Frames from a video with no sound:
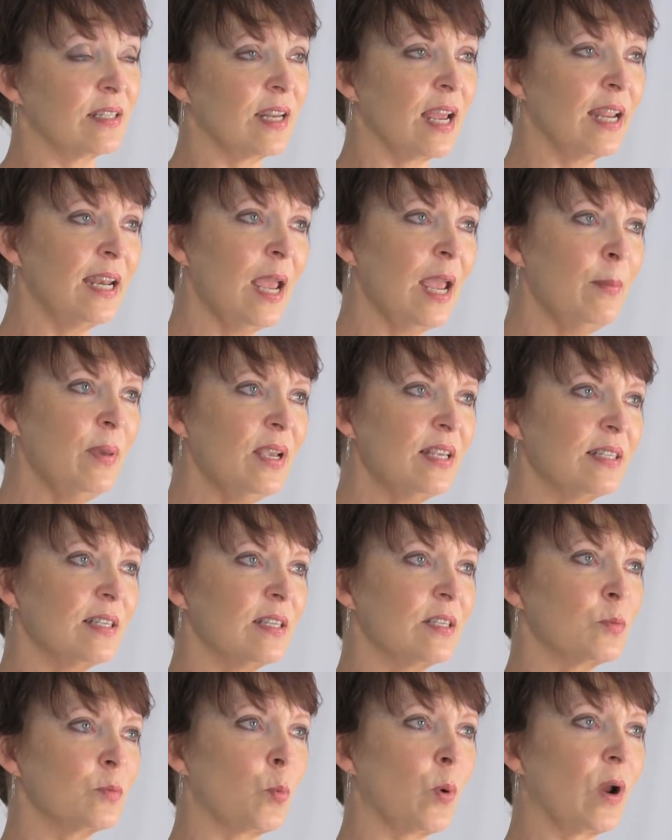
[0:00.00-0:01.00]
Dynamics
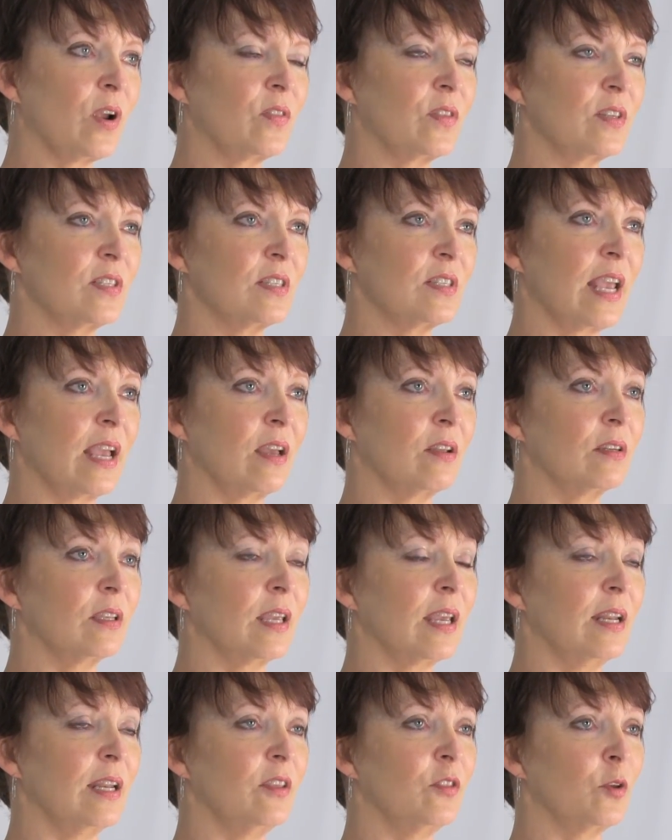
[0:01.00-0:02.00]
is where the sound
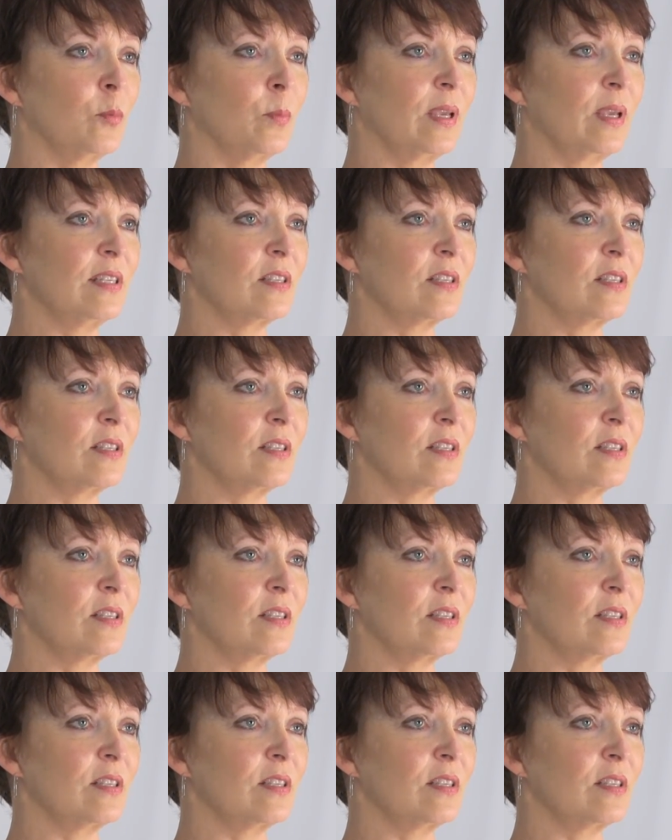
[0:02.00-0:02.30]
can either be